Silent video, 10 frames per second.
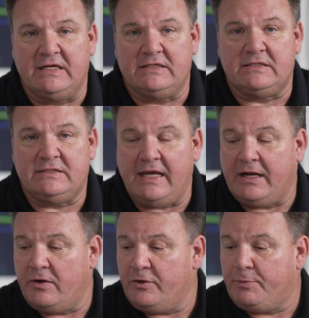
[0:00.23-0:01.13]
Steve
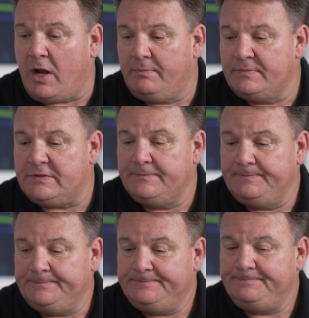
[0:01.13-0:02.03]
Hoke is the
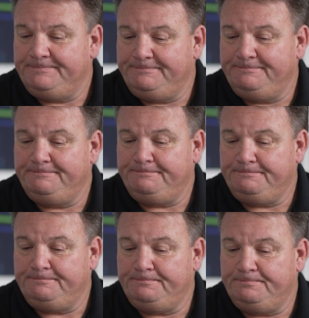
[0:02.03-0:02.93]
president of Diesel
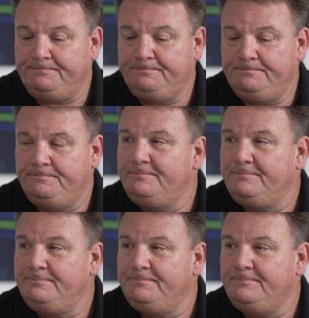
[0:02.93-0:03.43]
Emissions Service.